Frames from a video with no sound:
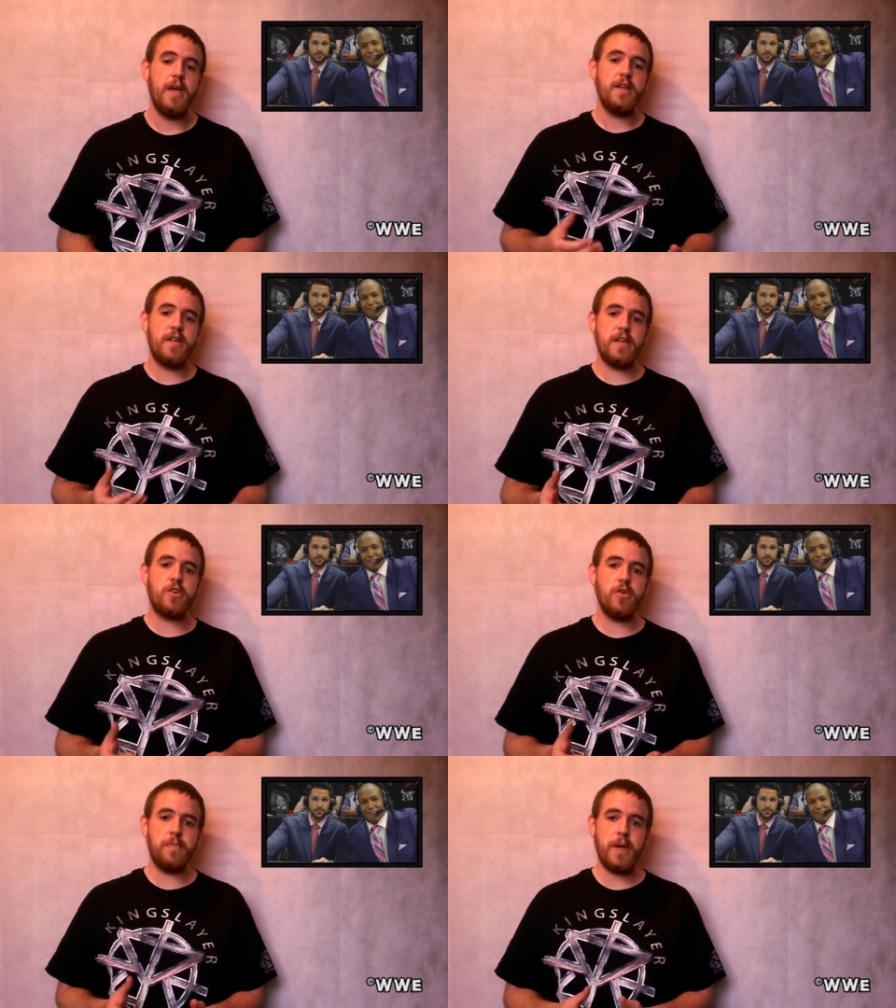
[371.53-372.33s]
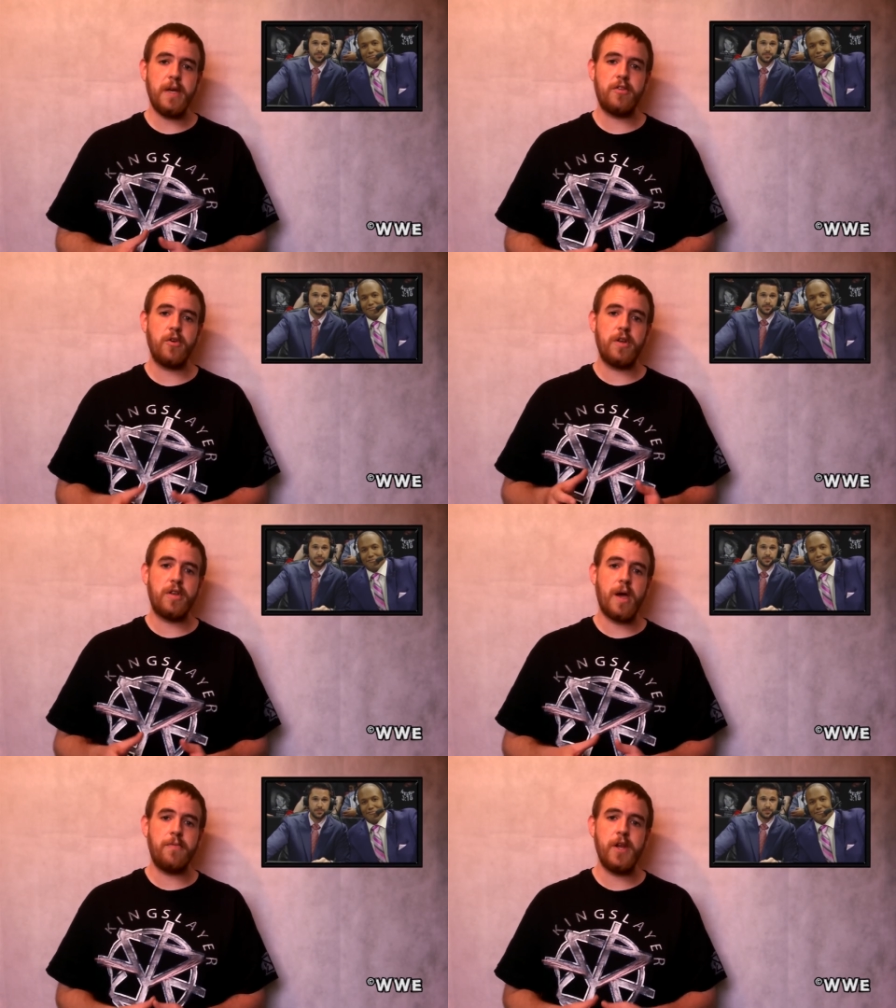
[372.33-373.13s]
This could be so that
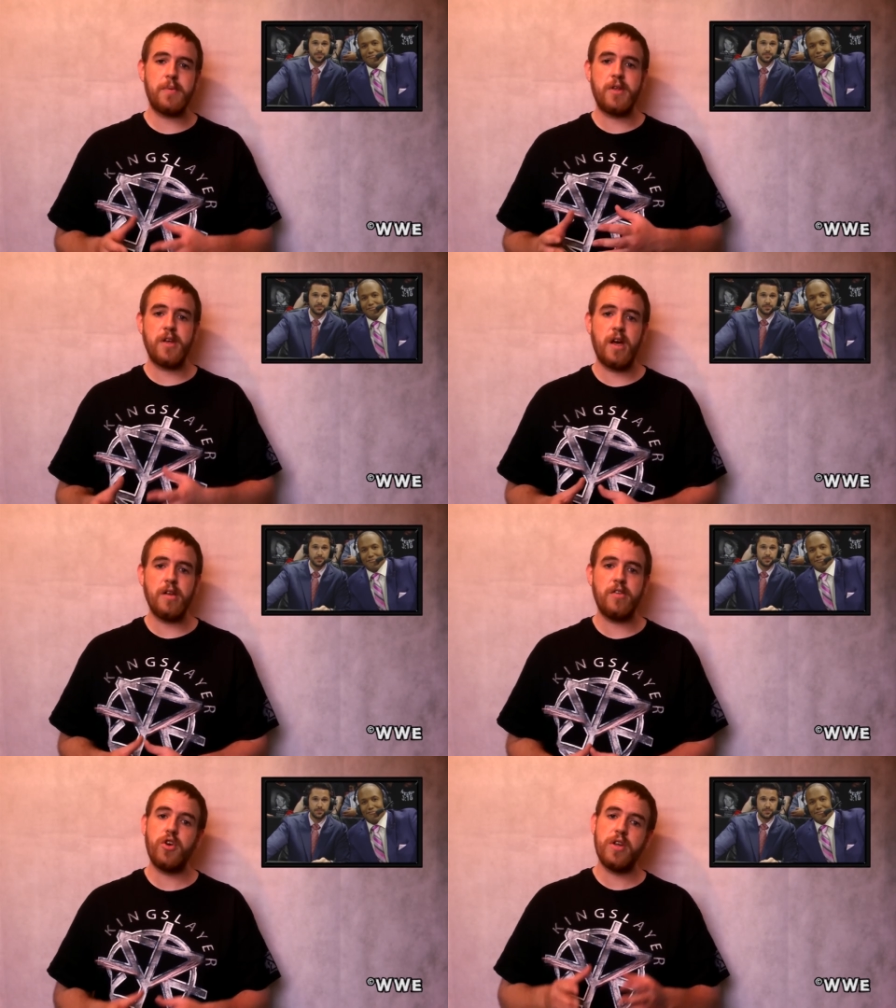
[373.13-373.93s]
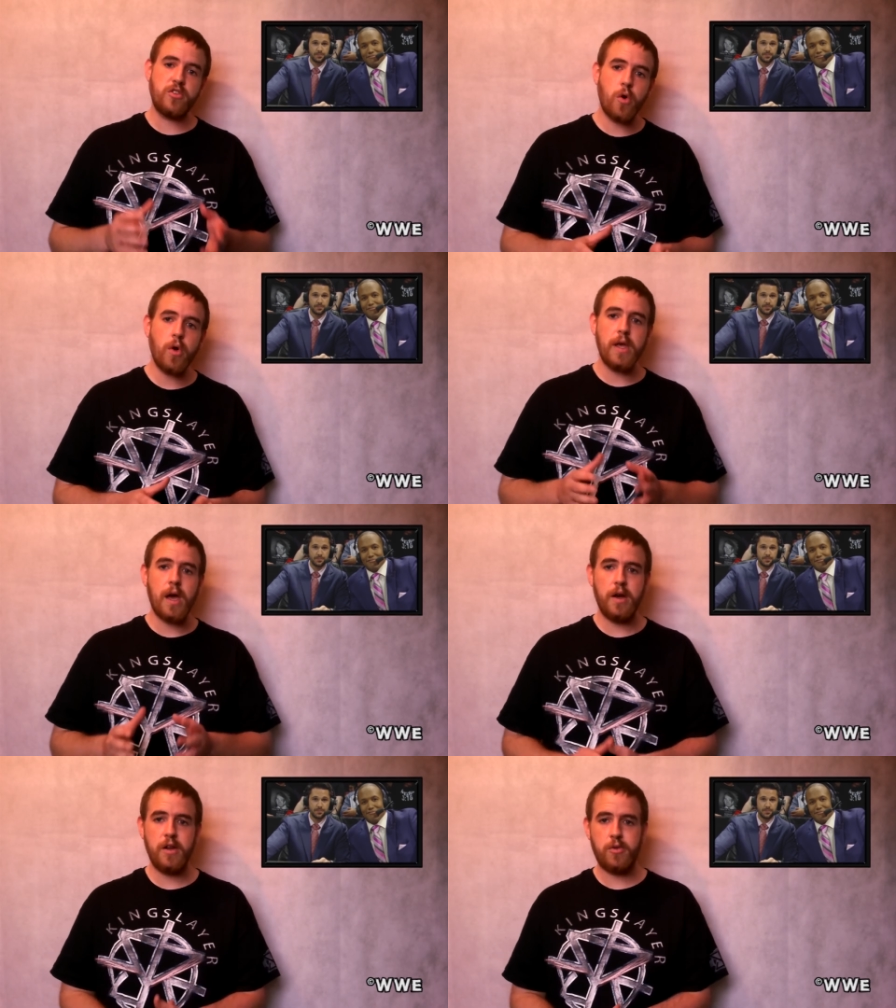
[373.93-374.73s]
Tom Phillips can concentrate solely
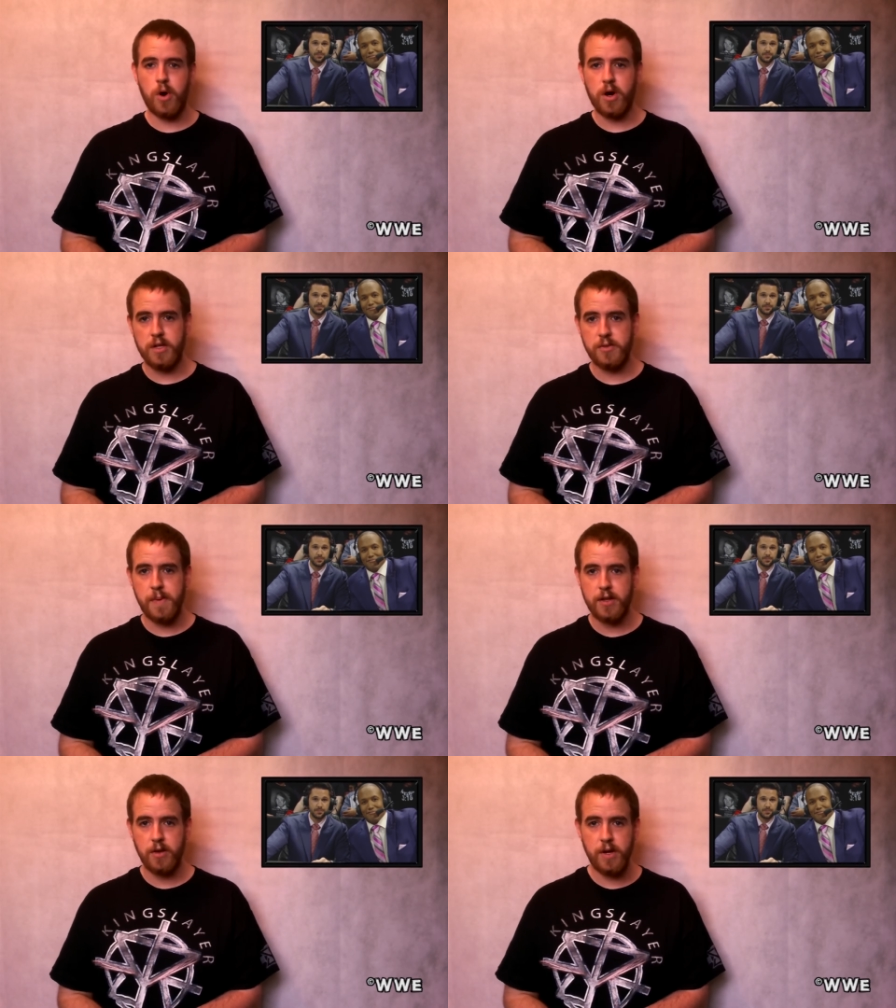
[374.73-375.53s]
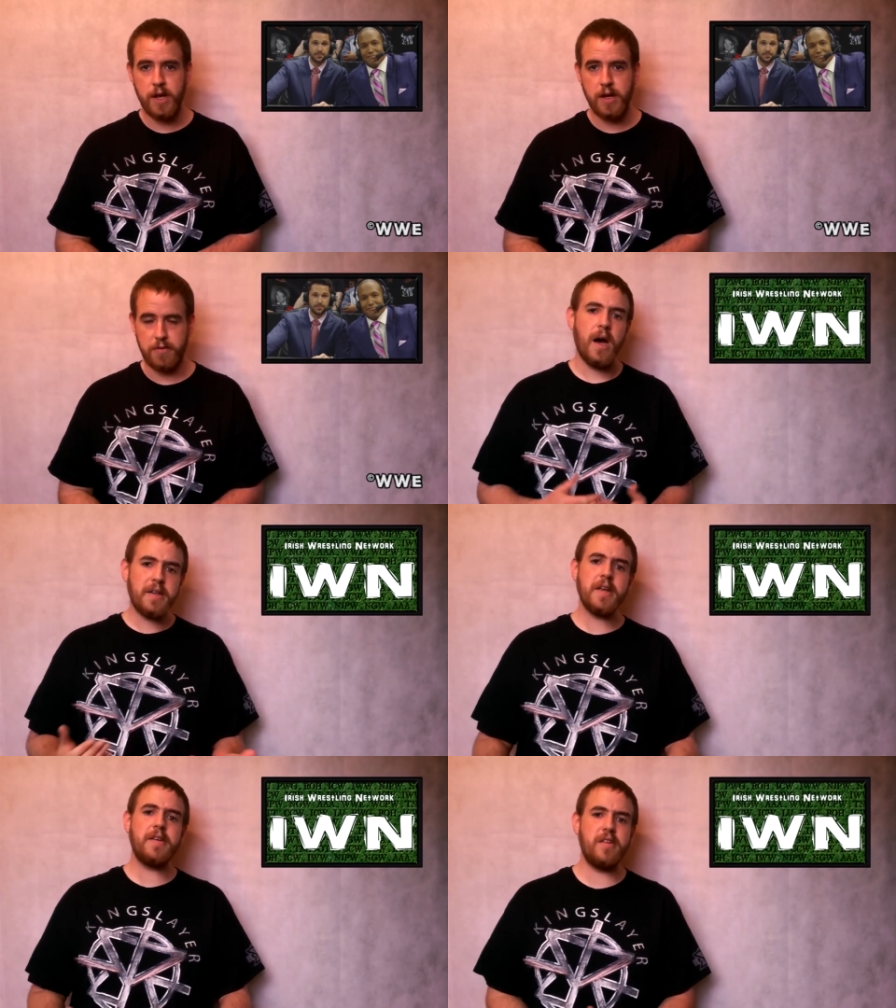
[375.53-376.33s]
on his work on SmackDown Live. I
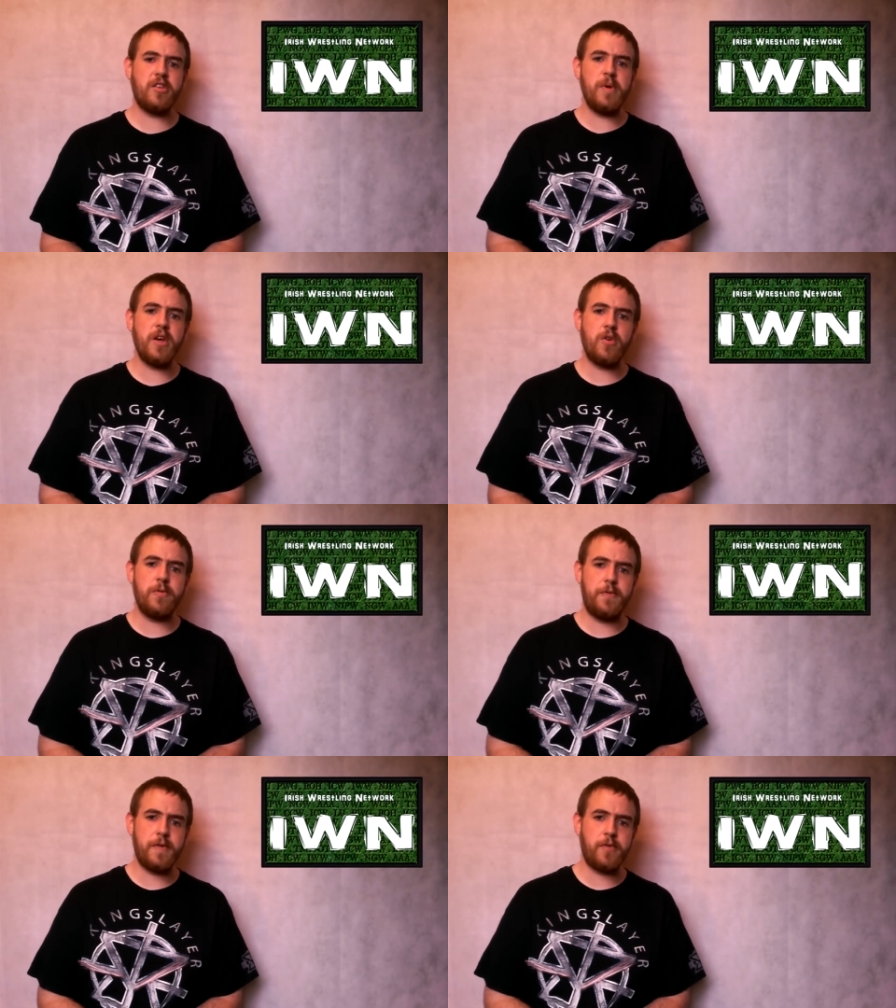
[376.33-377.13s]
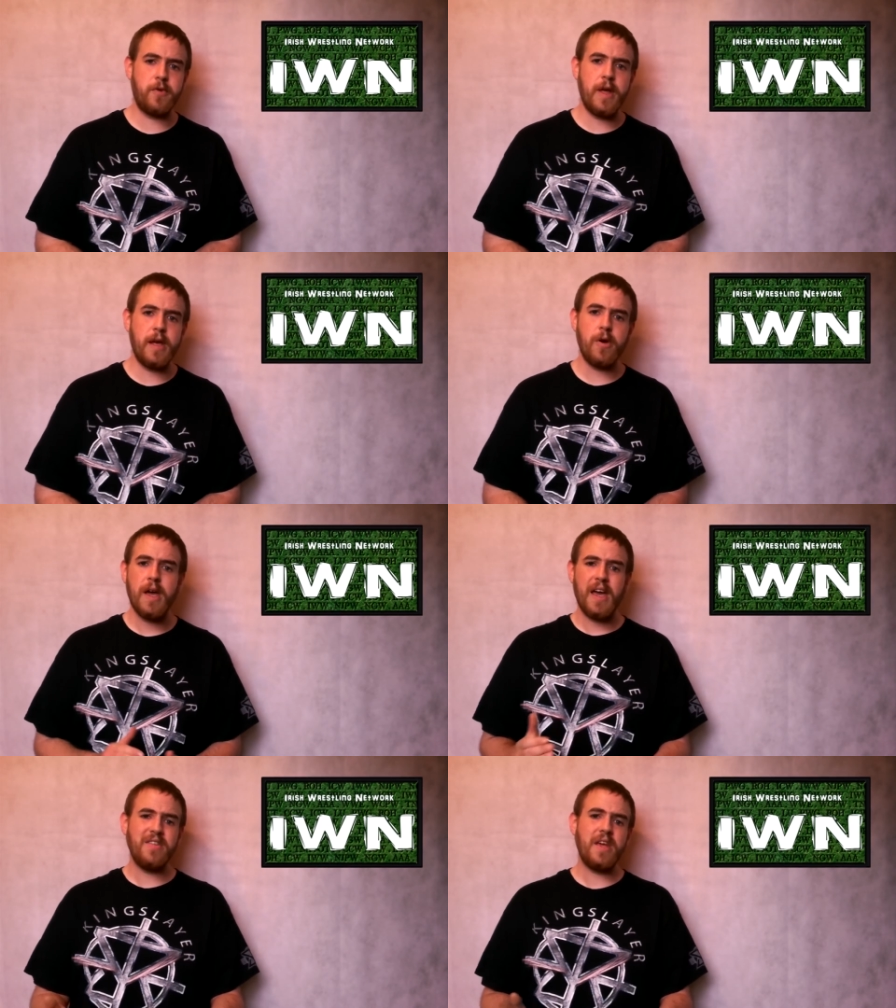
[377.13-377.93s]
think this would be a good fit for Ranallo,
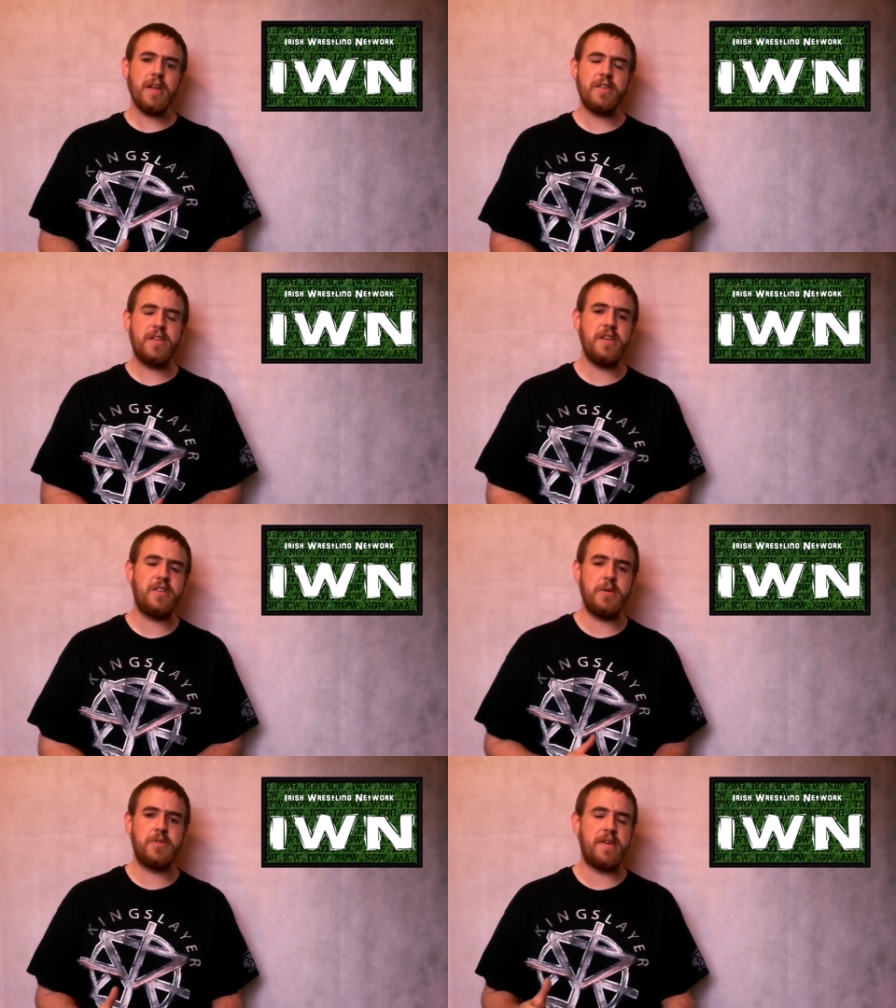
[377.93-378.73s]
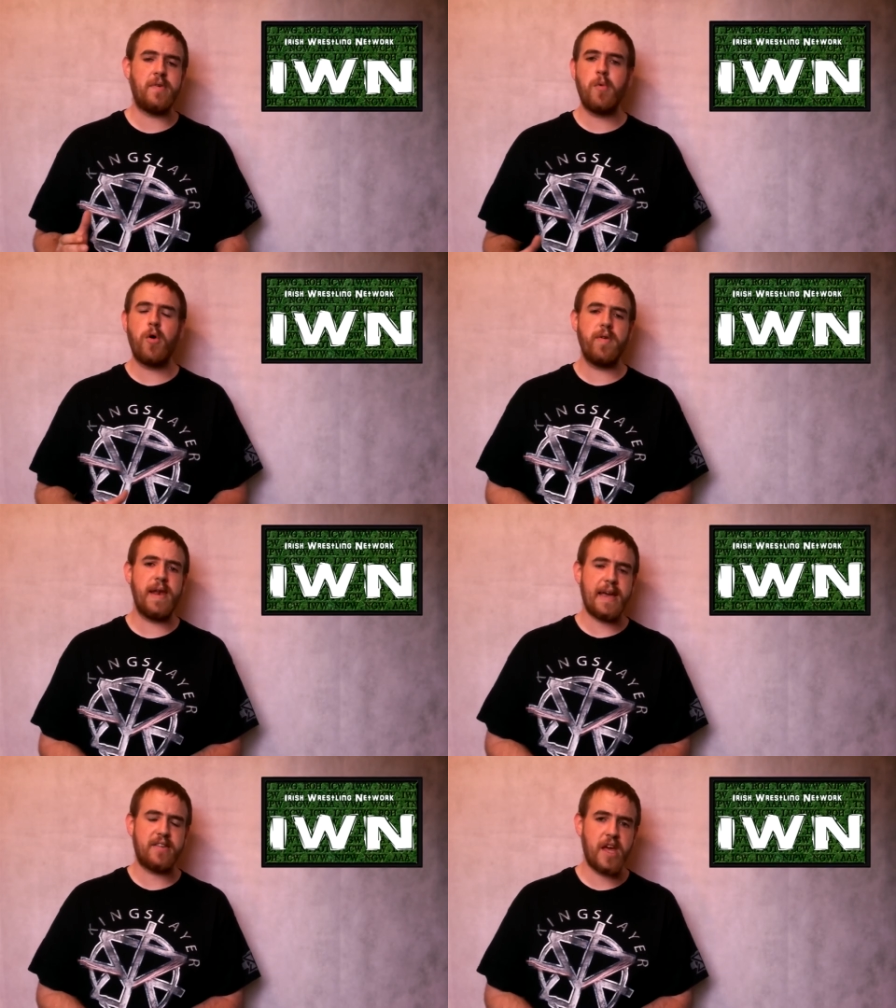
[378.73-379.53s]
as NXT seems to have a more
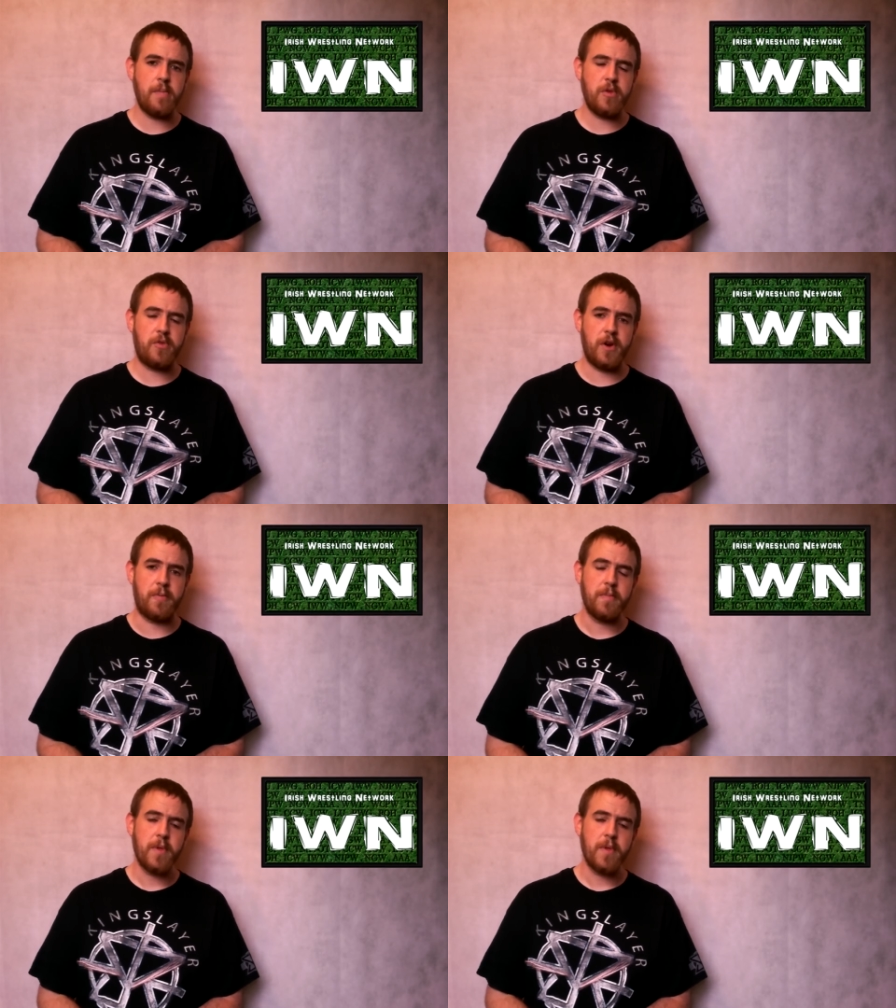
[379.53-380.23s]
relaxed atmosphere.